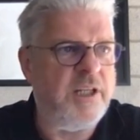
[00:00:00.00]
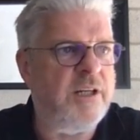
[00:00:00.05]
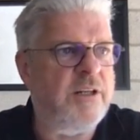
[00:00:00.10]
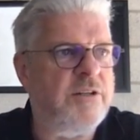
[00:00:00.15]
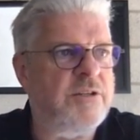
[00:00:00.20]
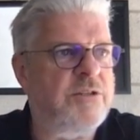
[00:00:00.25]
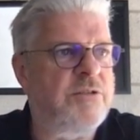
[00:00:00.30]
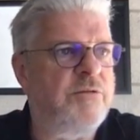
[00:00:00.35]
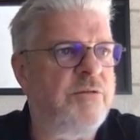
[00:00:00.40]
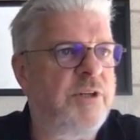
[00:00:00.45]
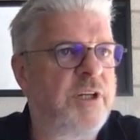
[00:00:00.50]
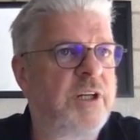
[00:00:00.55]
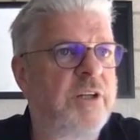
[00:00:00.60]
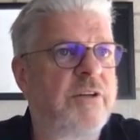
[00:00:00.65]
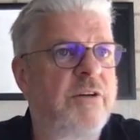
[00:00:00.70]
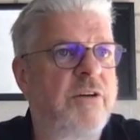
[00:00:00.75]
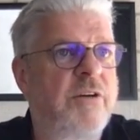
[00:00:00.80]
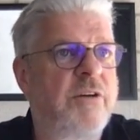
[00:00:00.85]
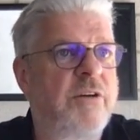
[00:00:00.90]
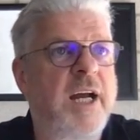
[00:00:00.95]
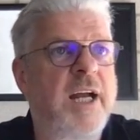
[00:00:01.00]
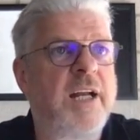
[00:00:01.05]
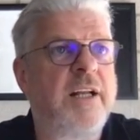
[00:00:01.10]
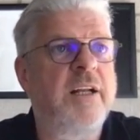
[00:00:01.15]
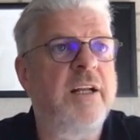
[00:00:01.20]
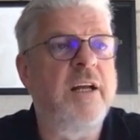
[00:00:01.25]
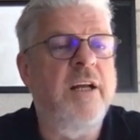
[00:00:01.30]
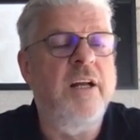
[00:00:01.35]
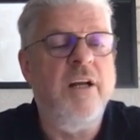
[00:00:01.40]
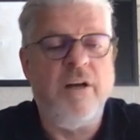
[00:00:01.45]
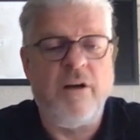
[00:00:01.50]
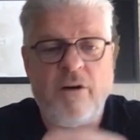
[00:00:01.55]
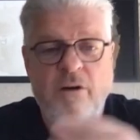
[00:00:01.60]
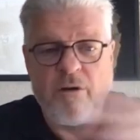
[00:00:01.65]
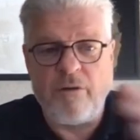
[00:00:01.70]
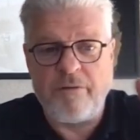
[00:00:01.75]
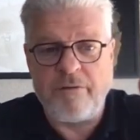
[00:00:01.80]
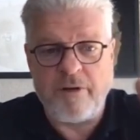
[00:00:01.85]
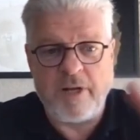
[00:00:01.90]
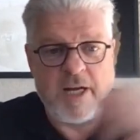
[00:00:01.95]
else doing it online.
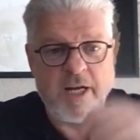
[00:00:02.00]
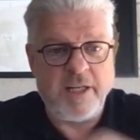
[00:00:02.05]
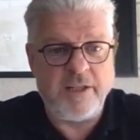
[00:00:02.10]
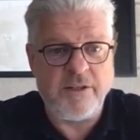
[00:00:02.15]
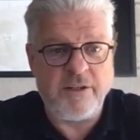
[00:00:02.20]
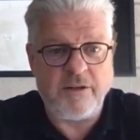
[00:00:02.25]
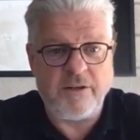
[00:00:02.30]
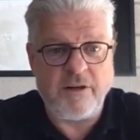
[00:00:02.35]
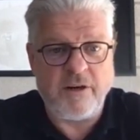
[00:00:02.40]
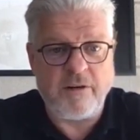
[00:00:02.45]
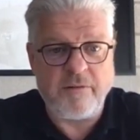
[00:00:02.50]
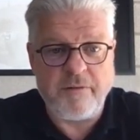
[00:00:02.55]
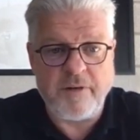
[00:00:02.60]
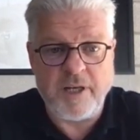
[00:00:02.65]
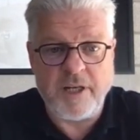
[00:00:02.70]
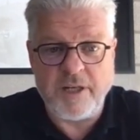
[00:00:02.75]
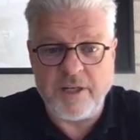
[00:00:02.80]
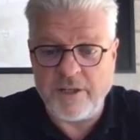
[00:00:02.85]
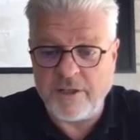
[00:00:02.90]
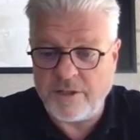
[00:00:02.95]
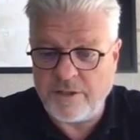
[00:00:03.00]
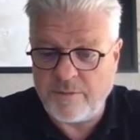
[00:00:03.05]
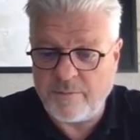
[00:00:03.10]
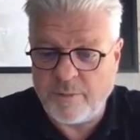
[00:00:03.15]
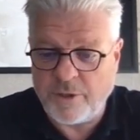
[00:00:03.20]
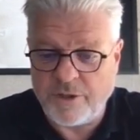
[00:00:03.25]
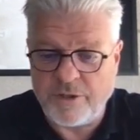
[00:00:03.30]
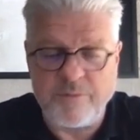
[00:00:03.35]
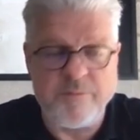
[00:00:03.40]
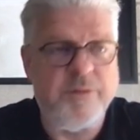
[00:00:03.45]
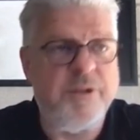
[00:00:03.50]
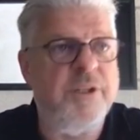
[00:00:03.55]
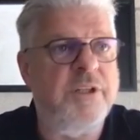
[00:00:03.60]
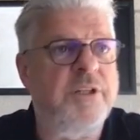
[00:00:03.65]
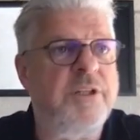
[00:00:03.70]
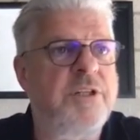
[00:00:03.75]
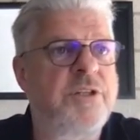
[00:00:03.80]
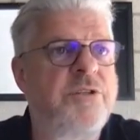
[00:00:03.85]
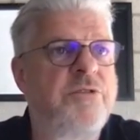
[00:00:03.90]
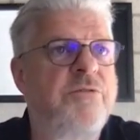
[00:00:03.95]
Offline, there are various
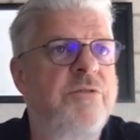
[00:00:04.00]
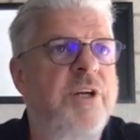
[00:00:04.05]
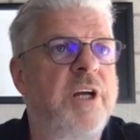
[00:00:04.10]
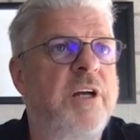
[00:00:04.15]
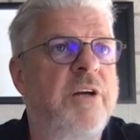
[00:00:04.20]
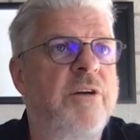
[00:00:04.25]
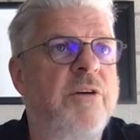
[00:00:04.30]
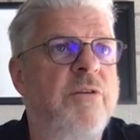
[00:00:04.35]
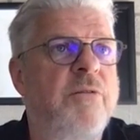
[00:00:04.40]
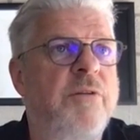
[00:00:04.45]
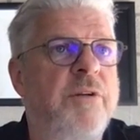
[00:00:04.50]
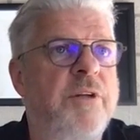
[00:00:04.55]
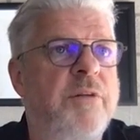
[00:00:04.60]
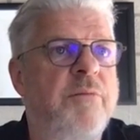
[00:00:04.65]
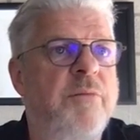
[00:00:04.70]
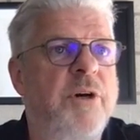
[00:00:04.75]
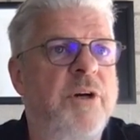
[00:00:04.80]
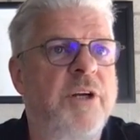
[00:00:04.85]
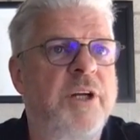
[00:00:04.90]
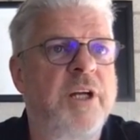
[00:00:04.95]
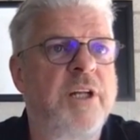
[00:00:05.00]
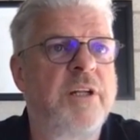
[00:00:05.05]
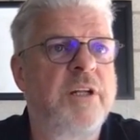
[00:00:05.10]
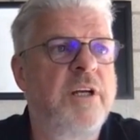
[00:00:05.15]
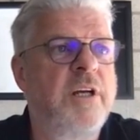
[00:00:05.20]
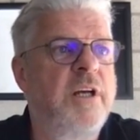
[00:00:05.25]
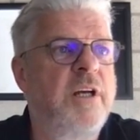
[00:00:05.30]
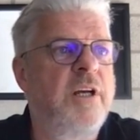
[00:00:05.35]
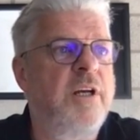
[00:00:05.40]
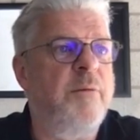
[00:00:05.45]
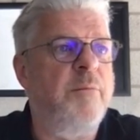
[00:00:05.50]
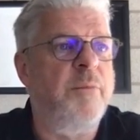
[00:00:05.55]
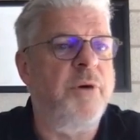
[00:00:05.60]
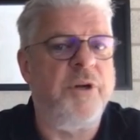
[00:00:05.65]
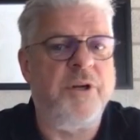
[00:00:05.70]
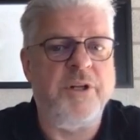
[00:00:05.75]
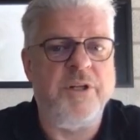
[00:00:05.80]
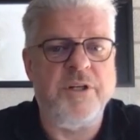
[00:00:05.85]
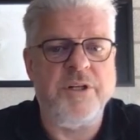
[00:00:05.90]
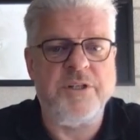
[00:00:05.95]
possibilities you can go in the market,
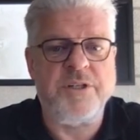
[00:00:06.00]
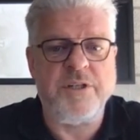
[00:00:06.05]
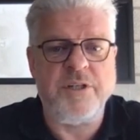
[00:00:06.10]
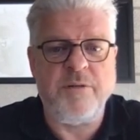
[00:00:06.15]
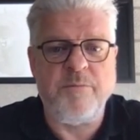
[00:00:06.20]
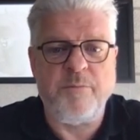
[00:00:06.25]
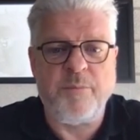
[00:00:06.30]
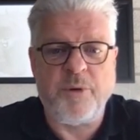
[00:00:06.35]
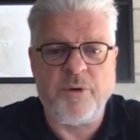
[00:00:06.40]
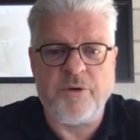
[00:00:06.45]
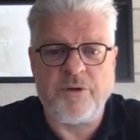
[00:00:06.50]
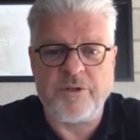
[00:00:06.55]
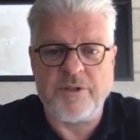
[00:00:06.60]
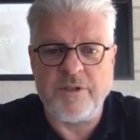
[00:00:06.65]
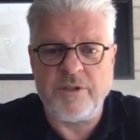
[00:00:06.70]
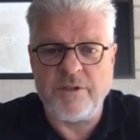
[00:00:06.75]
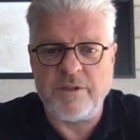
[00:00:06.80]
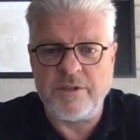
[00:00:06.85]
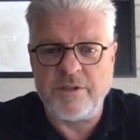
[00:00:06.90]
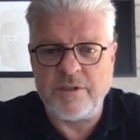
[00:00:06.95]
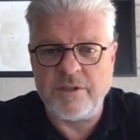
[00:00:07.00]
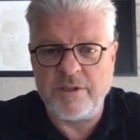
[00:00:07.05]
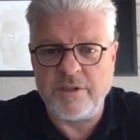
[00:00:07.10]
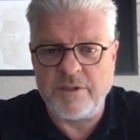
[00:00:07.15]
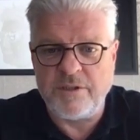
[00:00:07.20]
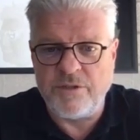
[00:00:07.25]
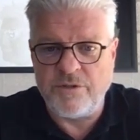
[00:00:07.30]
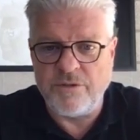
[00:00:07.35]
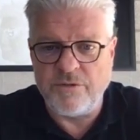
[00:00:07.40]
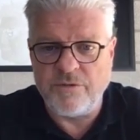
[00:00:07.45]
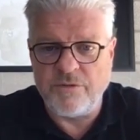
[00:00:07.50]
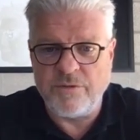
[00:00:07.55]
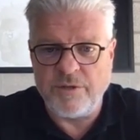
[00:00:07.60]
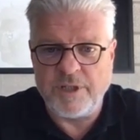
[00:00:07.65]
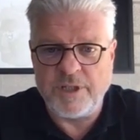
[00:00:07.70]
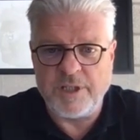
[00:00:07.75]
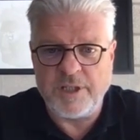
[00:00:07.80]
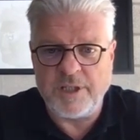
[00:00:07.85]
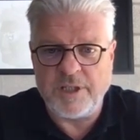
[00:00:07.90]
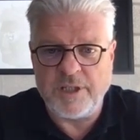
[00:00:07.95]
but it is important
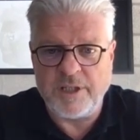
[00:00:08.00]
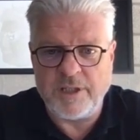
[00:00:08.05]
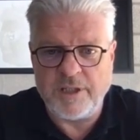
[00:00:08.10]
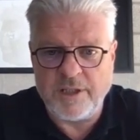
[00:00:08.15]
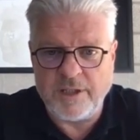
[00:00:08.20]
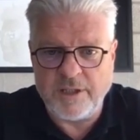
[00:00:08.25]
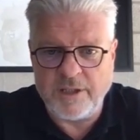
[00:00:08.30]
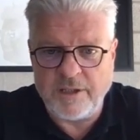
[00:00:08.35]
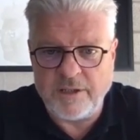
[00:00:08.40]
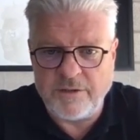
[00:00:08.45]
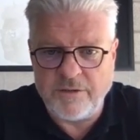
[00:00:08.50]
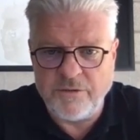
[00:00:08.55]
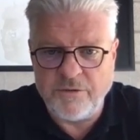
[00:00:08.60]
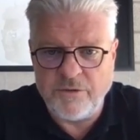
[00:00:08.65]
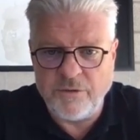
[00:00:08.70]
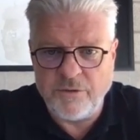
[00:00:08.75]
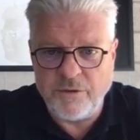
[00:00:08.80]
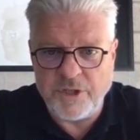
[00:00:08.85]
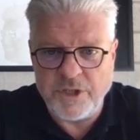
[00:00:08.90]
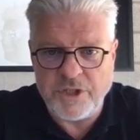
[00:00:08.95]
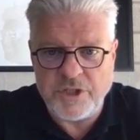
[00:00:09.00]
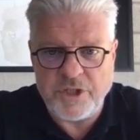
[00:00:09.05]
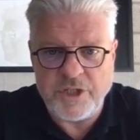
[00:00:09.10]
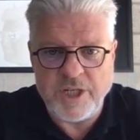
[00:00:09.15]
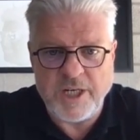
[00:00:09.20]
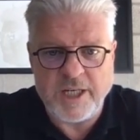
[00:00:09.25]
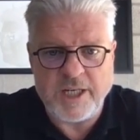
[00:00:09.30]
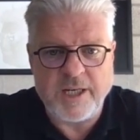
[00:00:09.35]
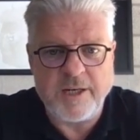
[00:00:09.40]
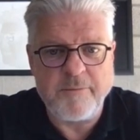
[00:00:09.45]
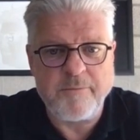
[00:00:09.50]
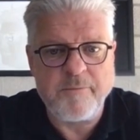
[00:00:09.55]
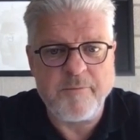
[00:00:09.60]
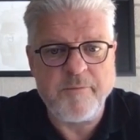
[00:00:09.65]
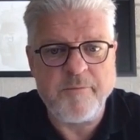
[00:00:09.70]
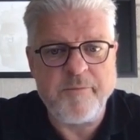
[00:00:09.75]
to do this check.